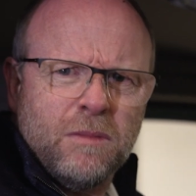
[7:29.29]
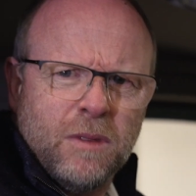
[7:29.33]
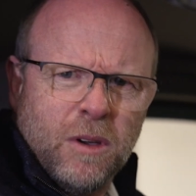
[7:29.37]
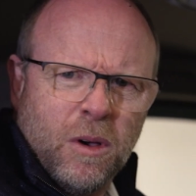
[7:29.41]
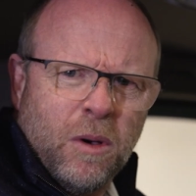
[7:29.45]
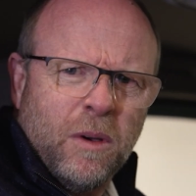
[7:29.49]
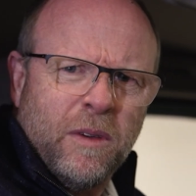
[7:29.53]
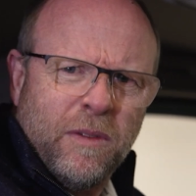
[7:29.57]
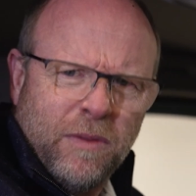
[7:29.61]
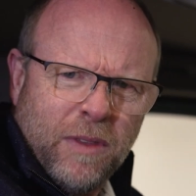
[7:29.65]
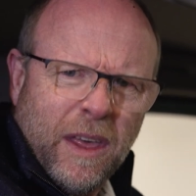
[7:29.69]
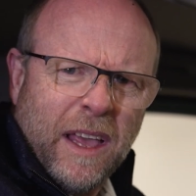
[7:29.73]

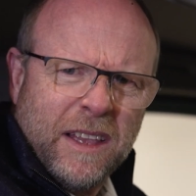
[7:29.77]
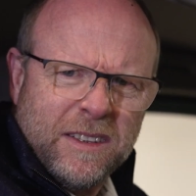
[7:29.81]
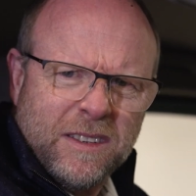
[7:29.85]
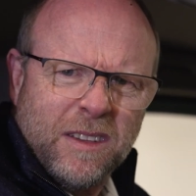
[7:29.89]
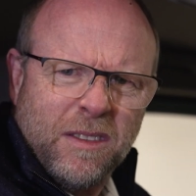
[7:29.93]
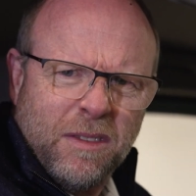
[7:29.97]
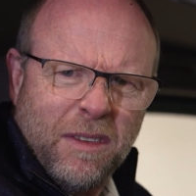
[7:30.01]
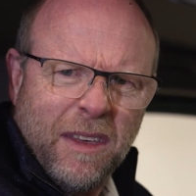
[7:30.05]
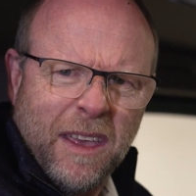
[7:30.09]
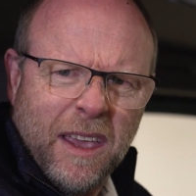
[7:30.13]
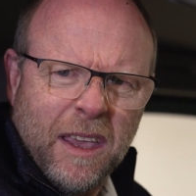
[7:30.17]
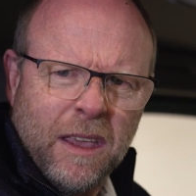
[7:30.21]
or if that's
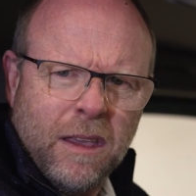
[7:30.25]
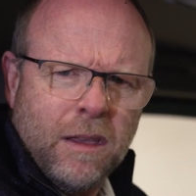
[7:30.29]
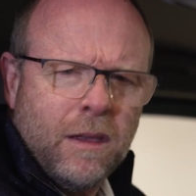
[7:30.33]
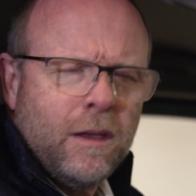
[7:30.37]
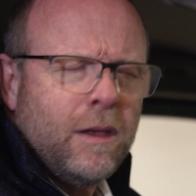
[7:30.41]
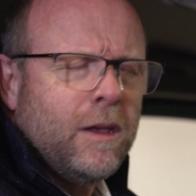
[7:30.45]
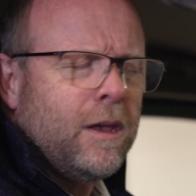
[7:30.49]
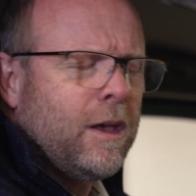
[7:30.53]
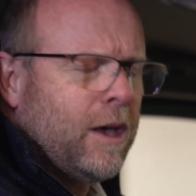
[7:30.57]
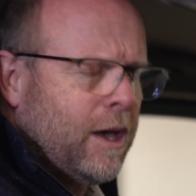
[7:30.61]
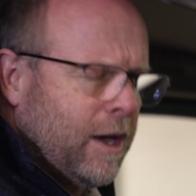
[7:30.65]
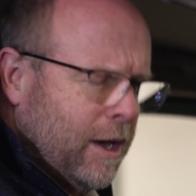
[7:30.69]
a thing,
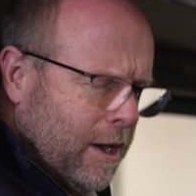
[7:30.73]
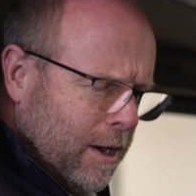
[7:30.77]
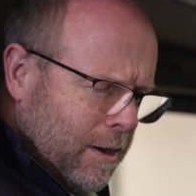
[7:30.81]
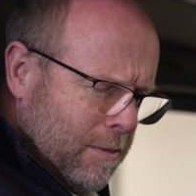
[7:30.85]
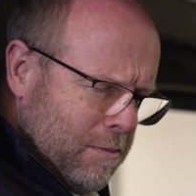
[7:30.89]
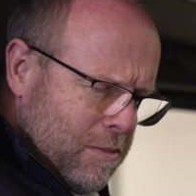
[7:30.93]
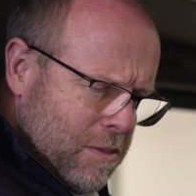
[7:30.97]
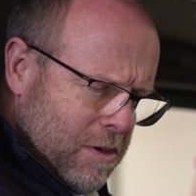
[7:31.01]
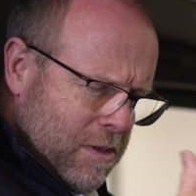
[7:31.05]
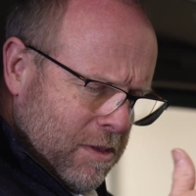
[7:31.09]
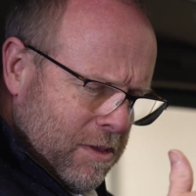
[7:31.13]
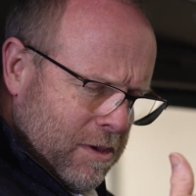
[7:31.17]

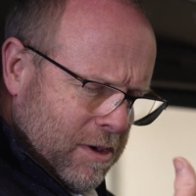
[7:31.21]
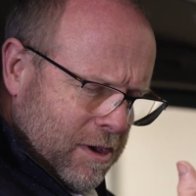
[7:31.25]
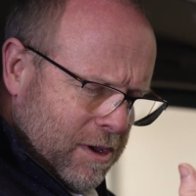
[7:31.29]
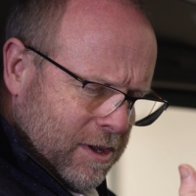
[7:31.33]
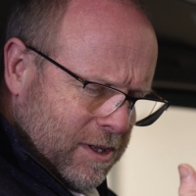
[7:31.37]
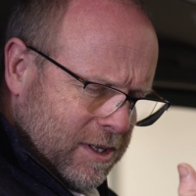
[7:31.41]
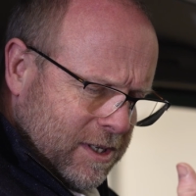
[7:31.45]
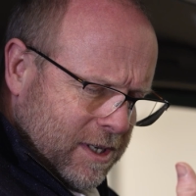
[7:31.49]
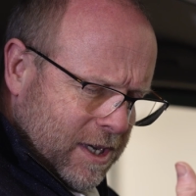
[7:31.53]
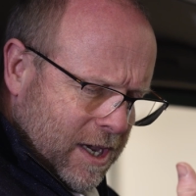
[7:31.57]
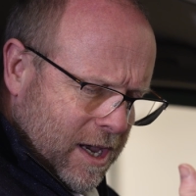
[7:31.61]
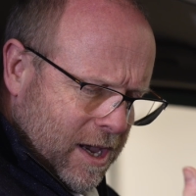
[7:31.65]
um,
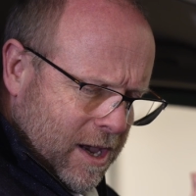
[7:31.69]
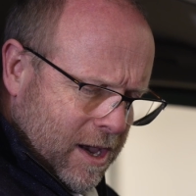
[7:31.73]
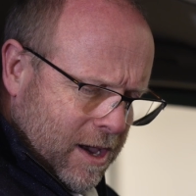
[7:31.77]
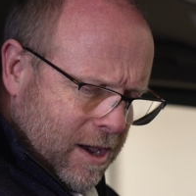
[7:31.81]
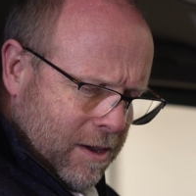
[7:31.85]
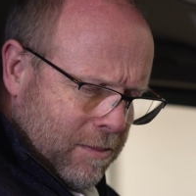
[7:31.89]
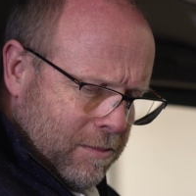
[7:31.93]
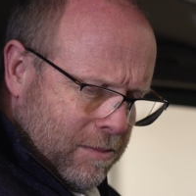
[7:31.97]
that uh,